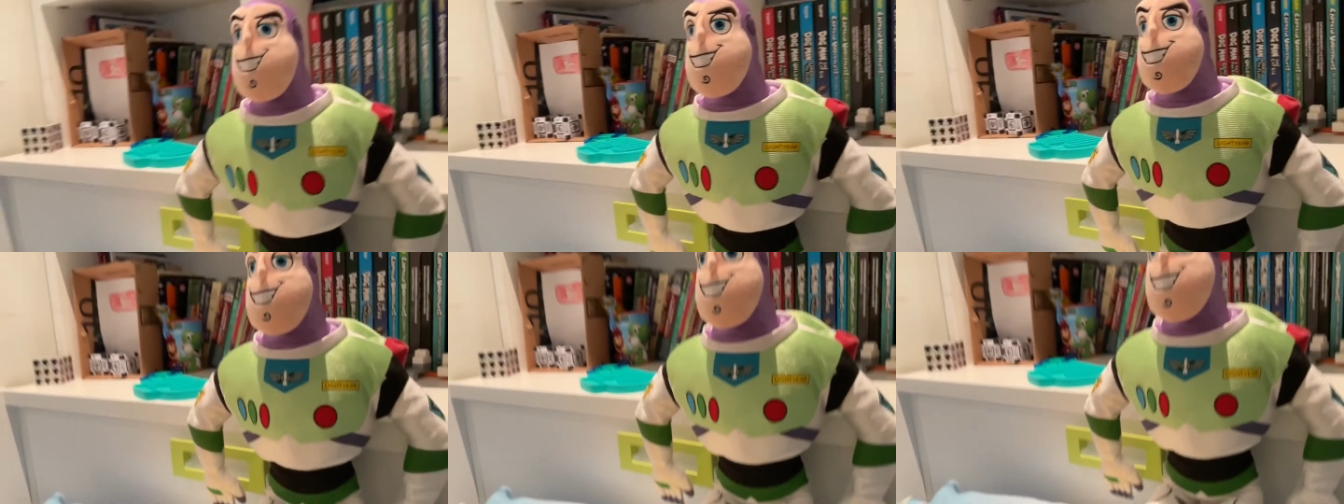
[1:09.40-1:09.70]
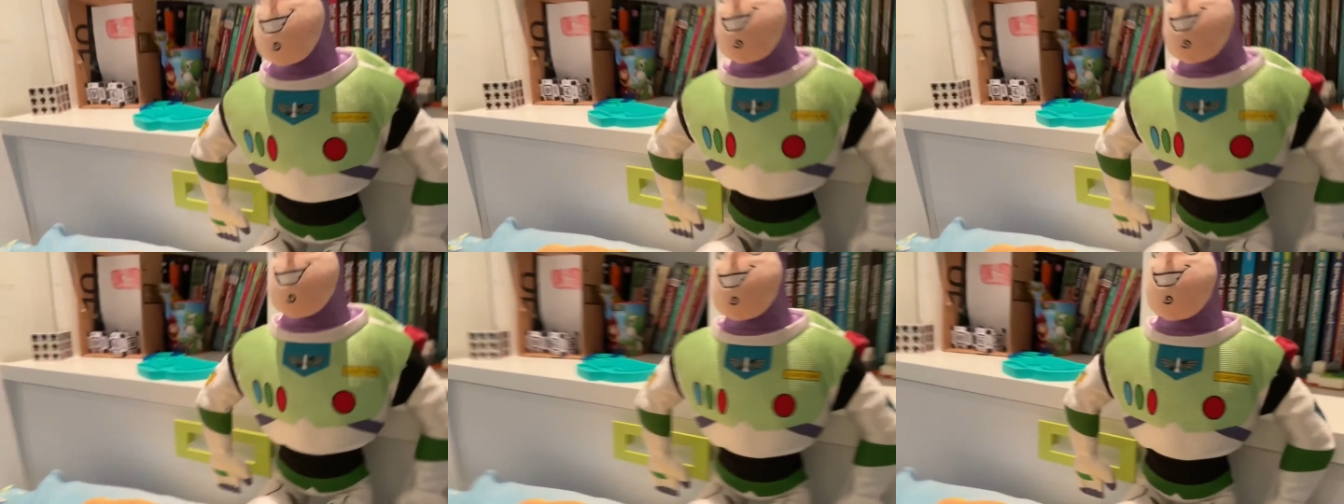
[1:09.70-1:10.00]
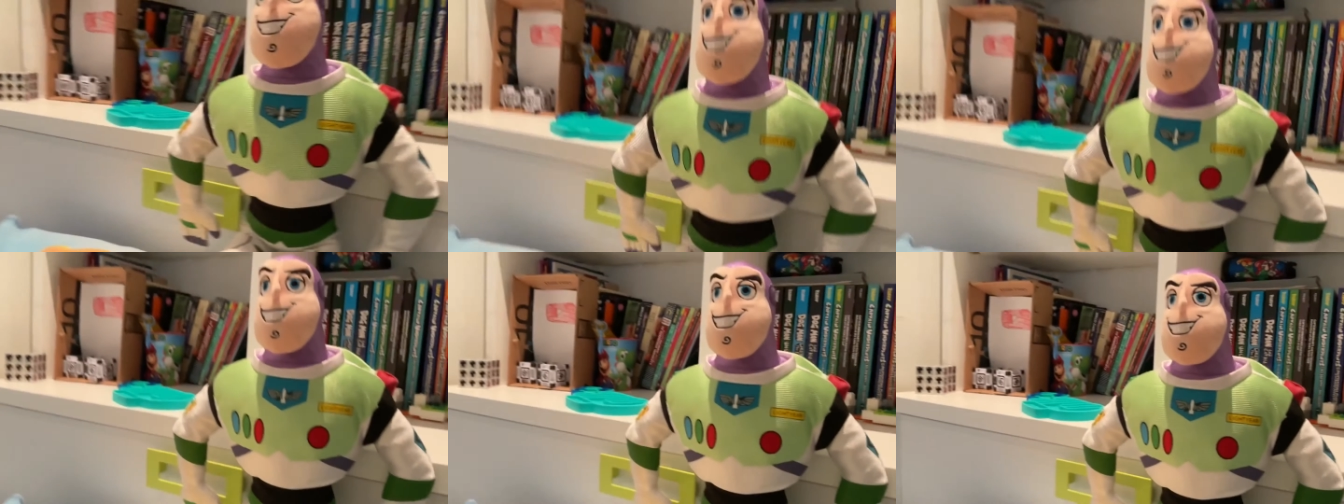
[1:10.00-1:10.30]
and I will
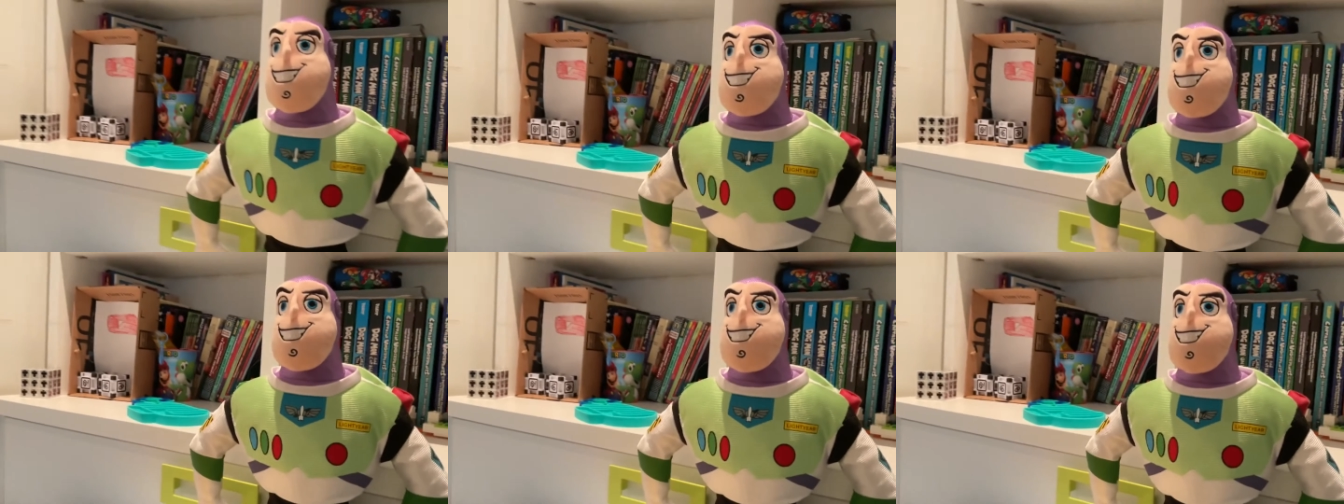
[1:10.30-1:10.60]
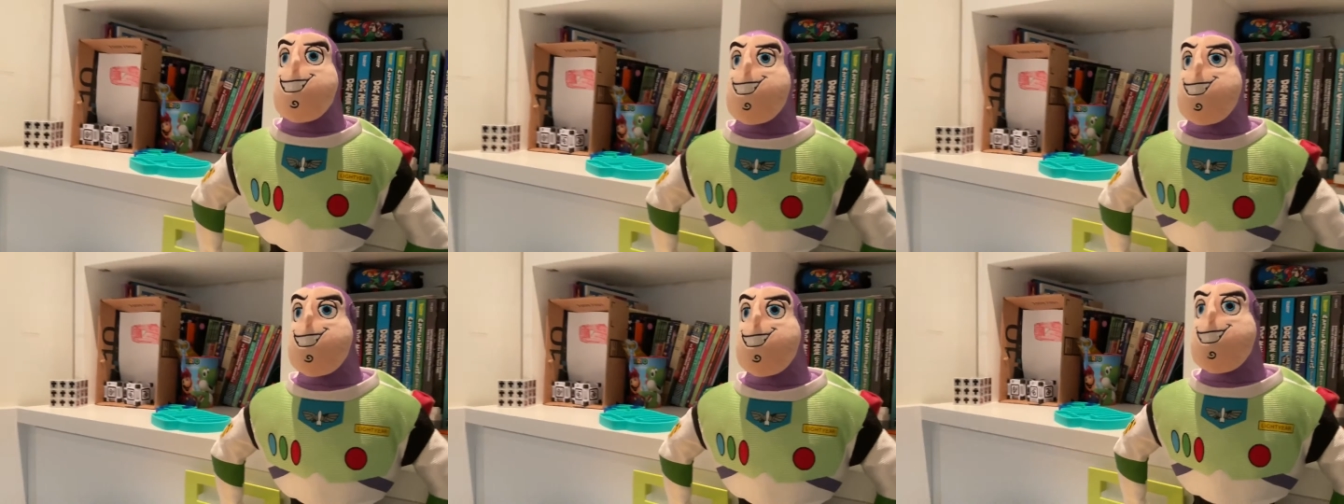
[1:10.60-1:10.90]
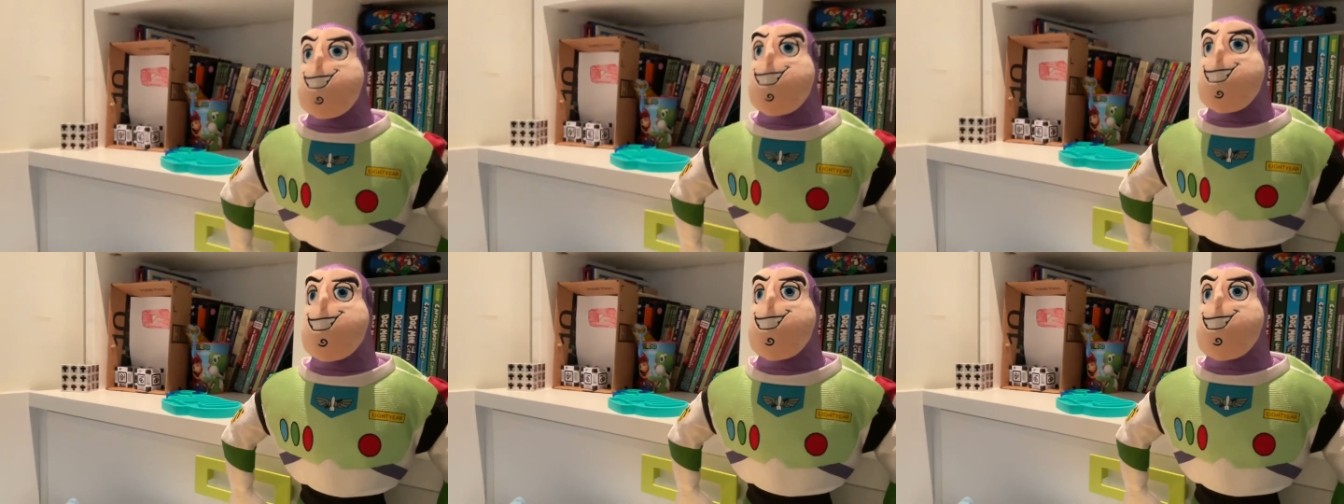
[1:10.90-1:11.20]
be your teacher for
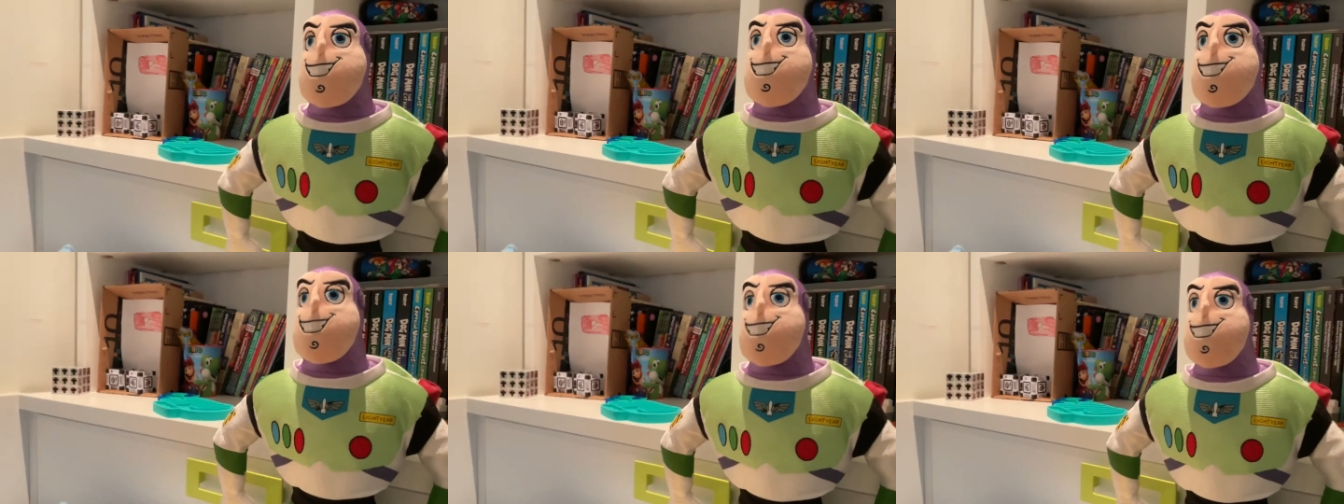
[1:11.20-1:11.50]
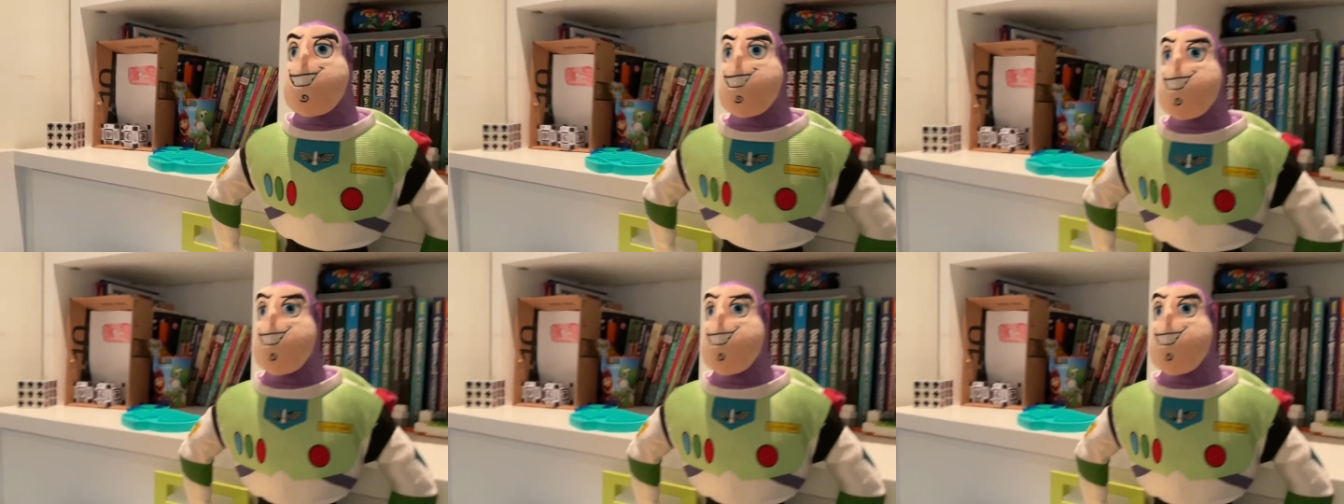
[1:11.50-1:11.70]
this year.